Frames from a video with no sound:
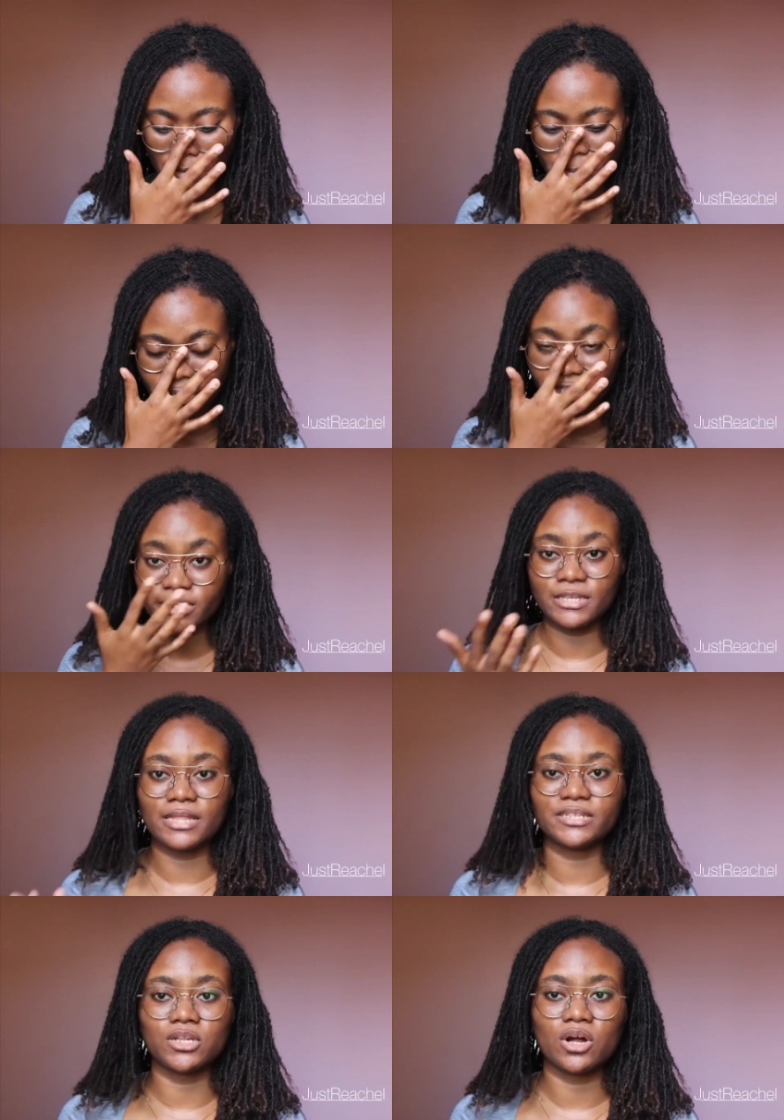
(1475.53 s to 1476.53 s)
be certain
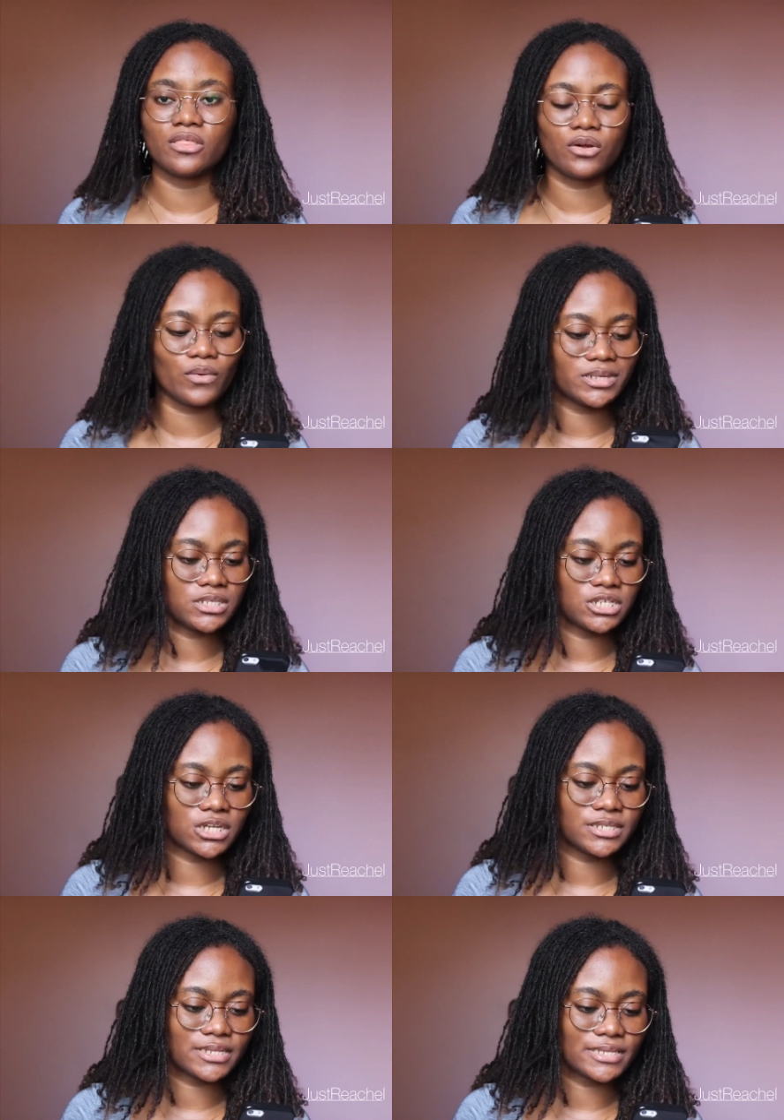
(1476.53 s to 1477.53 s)
that's all the
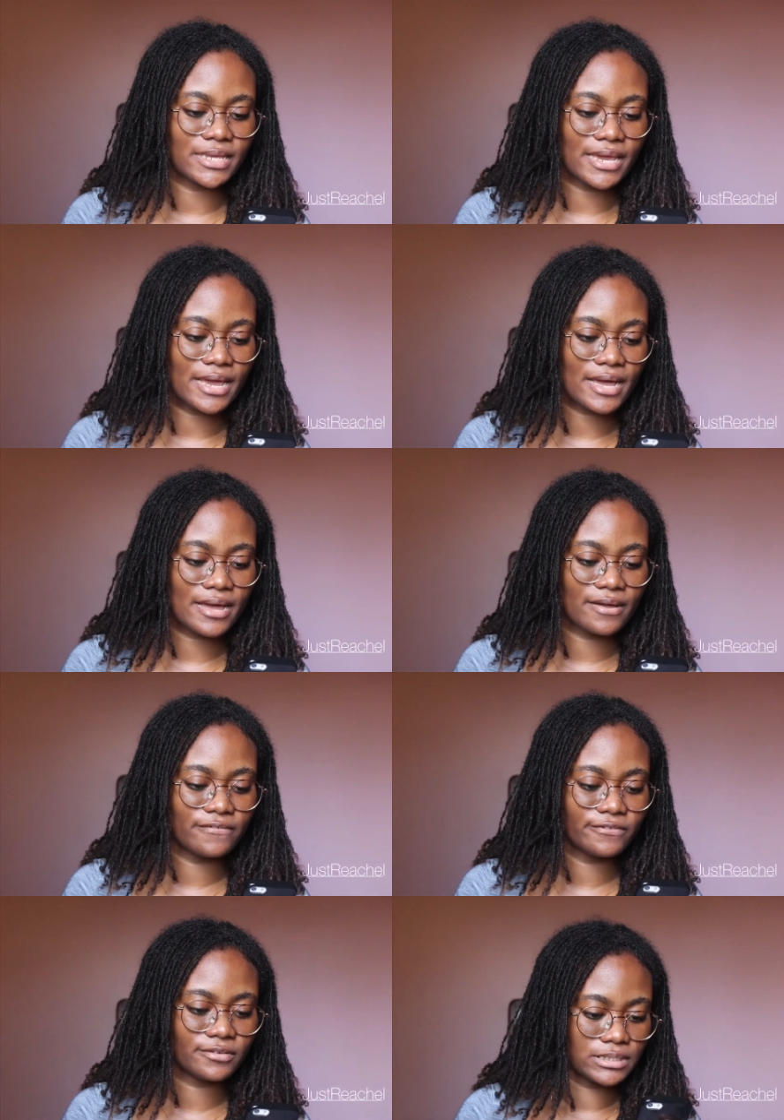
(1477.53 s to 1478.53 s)
questions that I have.
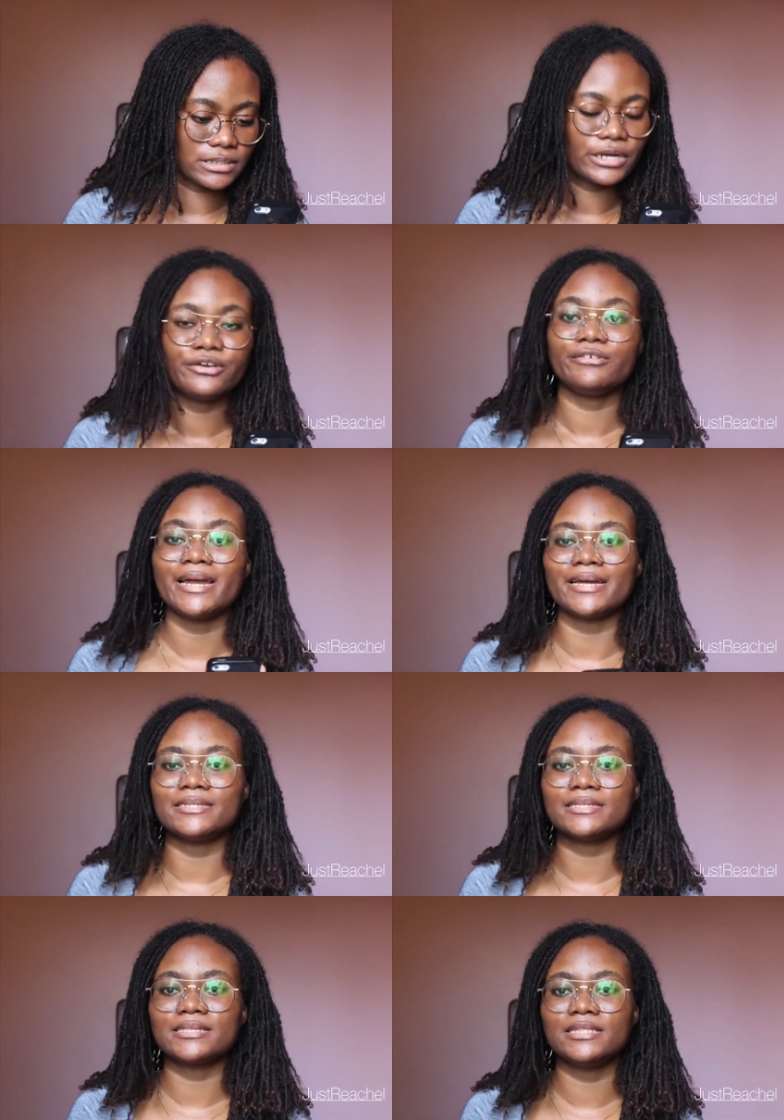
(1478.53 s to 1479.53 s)
Right,
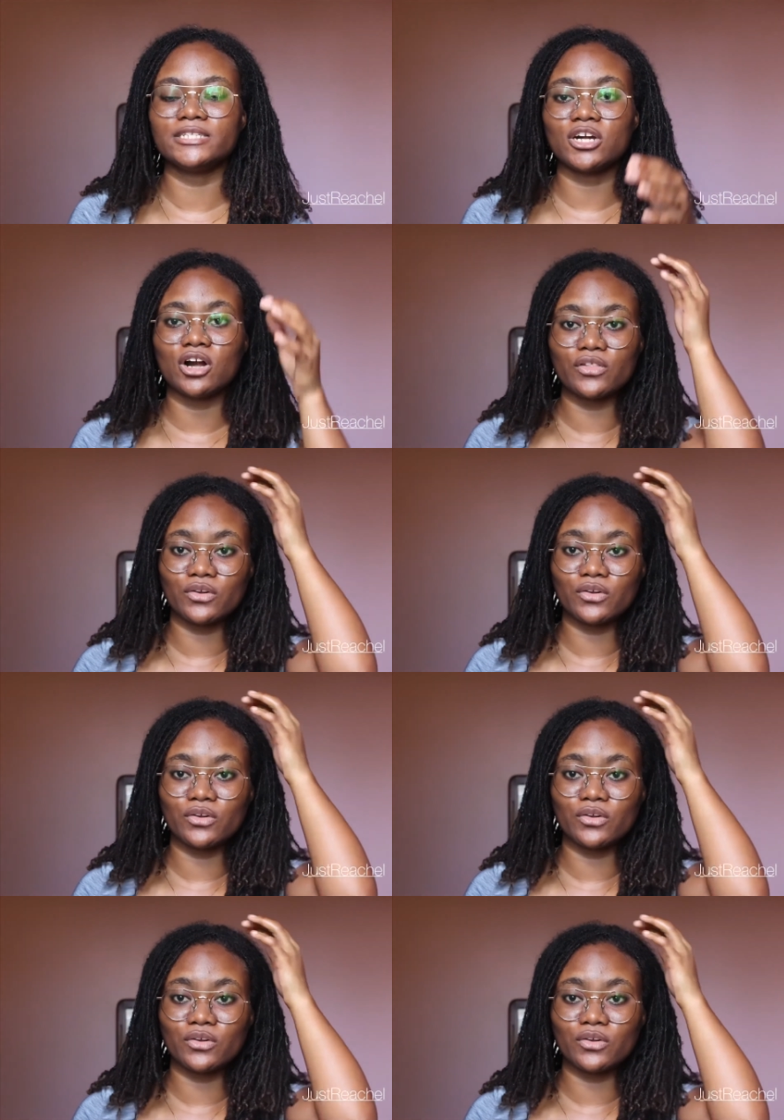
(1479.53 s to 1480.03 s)
these are all the